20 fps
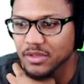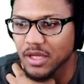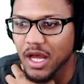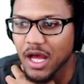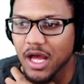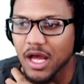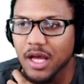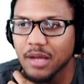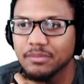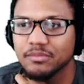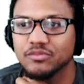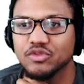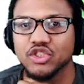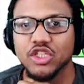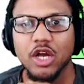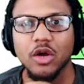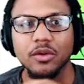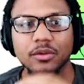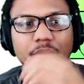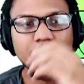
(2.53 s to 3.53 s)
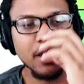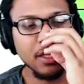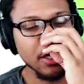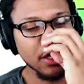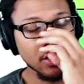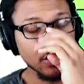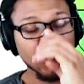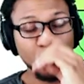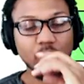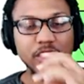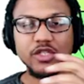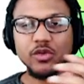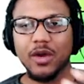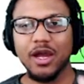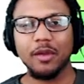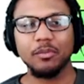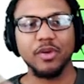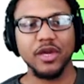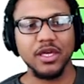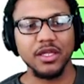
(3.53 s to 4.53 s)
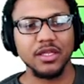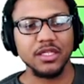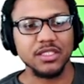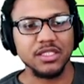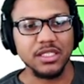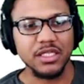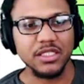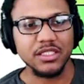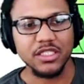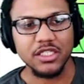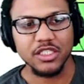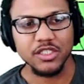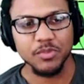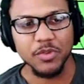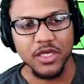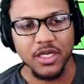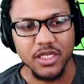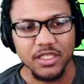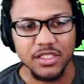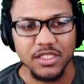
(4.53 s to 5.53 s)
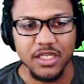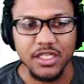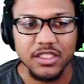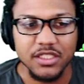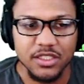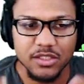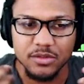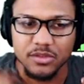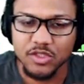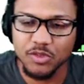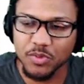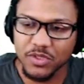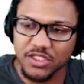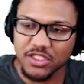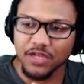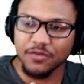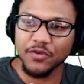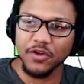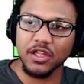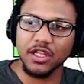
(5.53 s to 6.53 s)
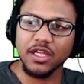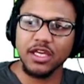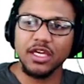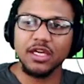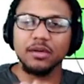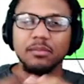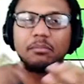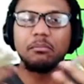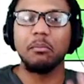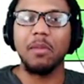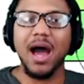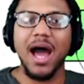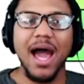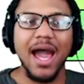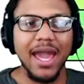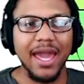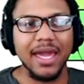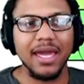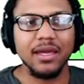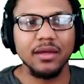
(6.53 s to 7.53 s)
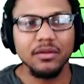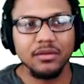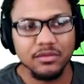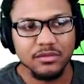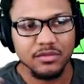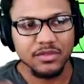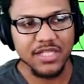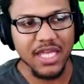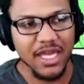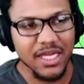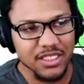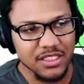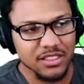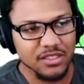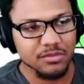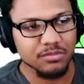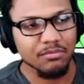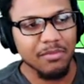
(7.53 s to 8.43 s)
Um, so, the reason why I'm picking this list is because it's specifically my taste,